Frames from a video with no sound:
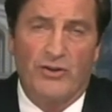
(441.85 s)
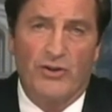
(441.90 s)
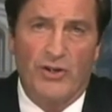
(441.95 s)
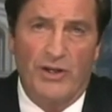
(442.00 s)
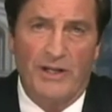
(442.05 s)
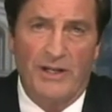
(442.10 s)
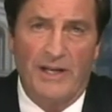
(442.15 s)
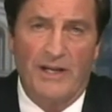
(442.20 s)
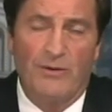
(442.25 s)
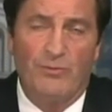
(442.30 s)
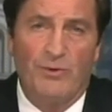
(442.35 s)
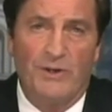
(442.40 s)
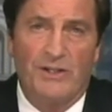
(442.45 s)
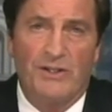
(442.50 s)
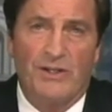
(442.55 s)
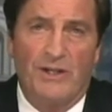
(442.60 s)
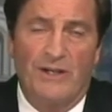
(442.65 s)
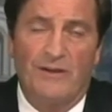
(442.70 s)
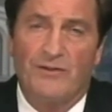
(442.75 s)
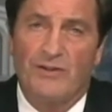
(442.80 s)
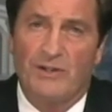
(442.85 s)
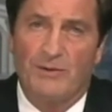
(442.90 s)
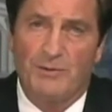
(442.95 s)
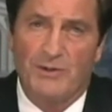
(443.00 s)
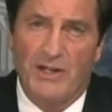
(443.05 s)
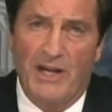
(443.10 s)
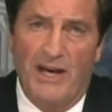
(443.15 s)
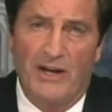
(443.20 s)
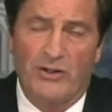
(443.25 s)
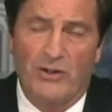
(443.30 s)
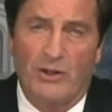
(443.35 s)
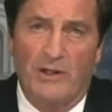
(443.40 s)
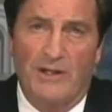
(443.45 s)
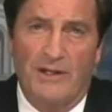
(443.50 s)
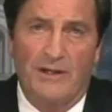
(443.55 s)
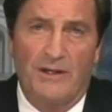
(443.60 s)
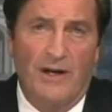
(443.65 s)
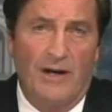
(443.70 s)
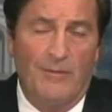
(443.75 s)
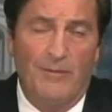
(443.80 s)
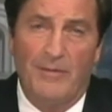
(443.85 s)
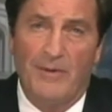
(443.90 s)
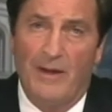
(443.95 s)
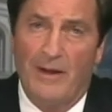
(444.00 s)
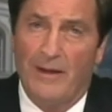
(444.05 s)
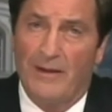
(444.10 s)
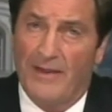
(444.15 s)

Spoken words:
she did receive substantial income.